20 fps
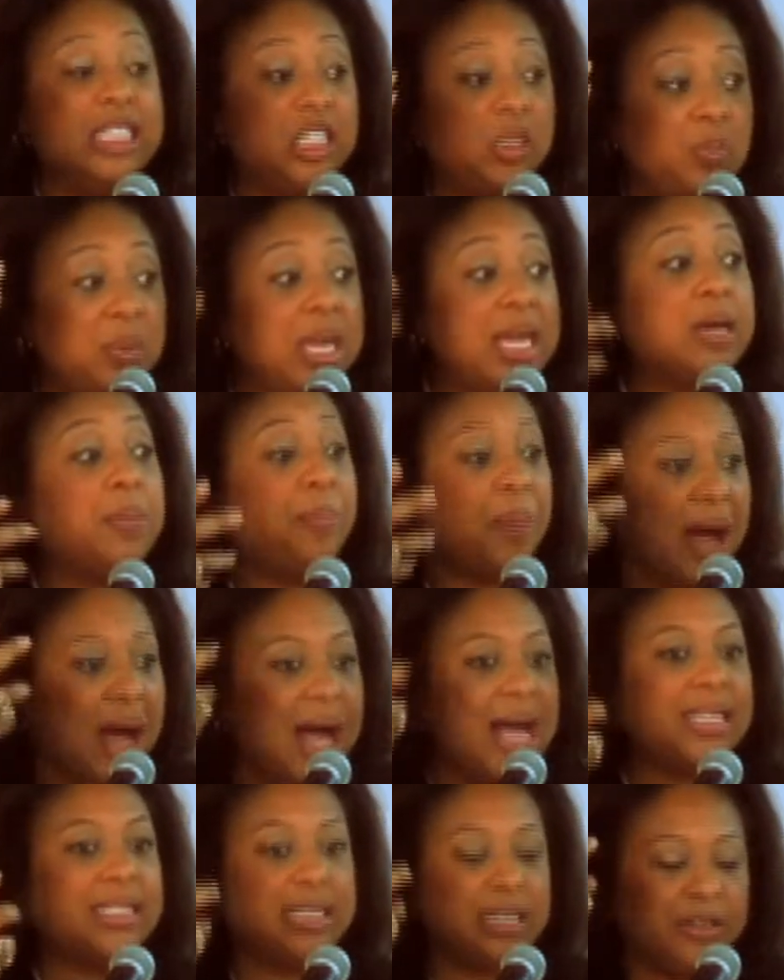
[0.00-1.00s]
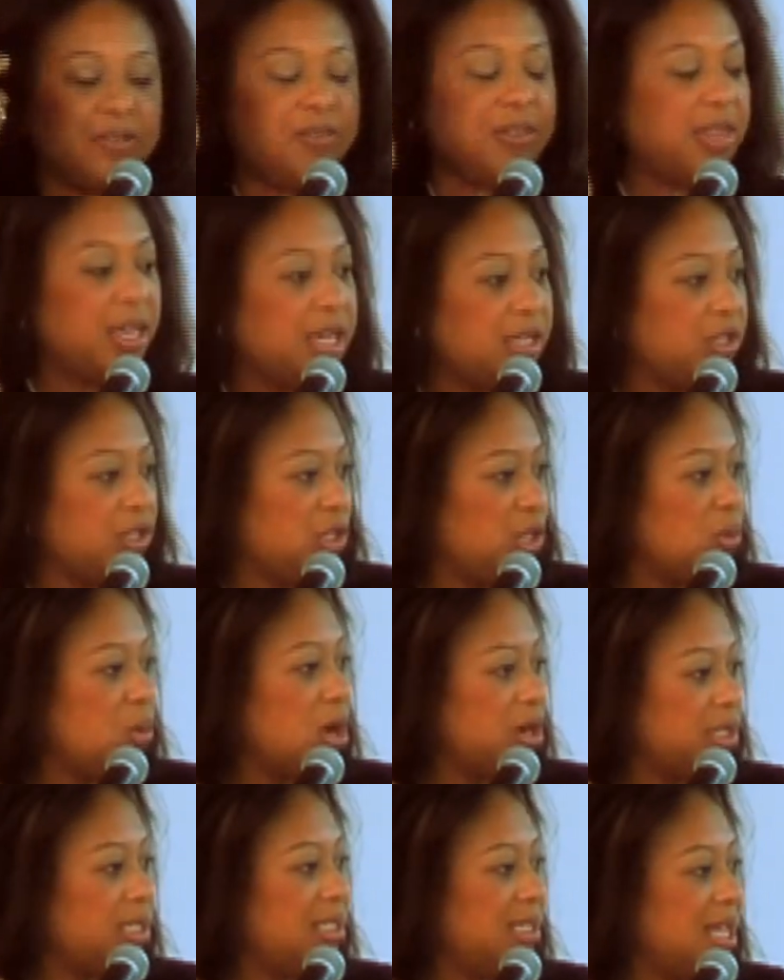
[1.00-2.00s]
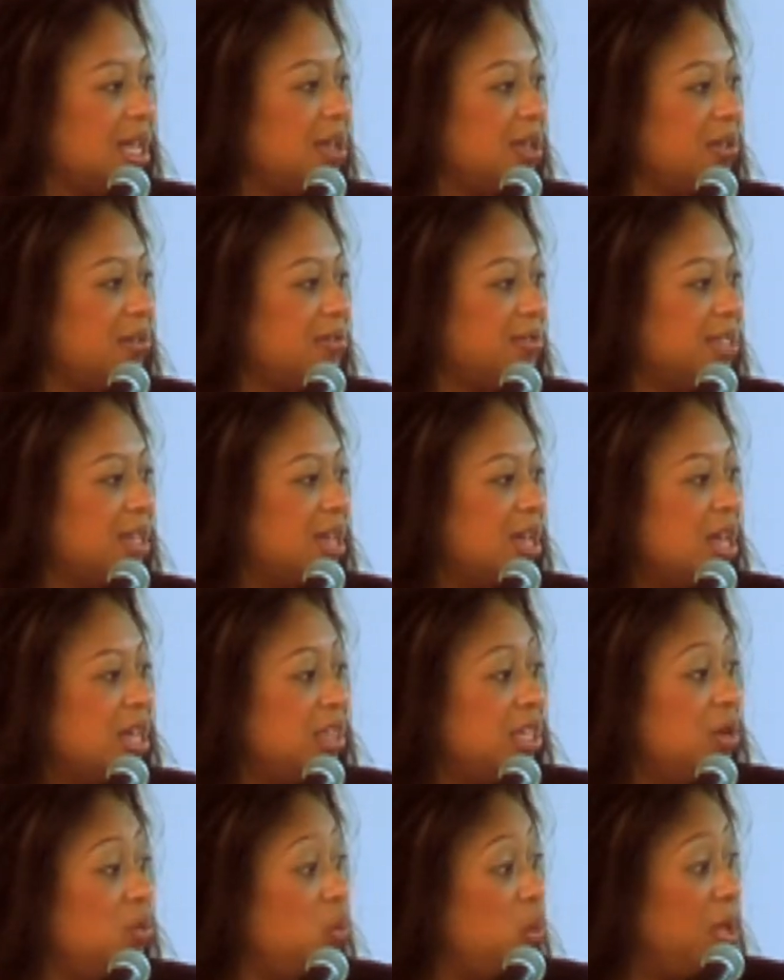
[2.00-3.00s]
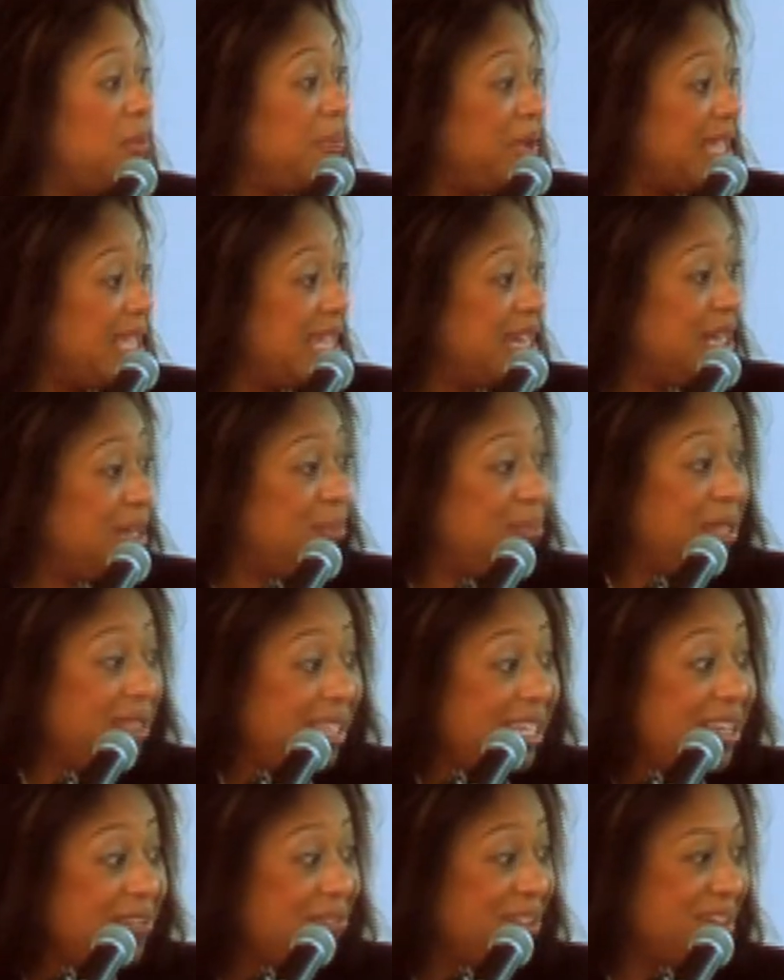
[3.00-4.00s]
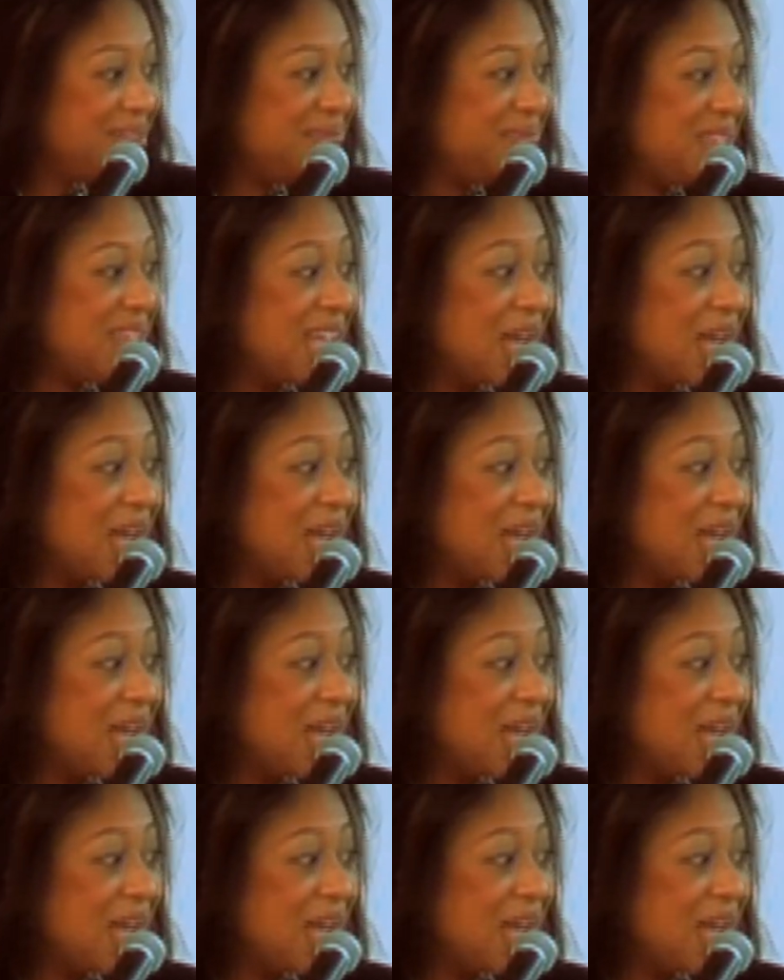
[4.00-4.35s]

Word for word: speak positive things to ourselves, then we begin to believe it.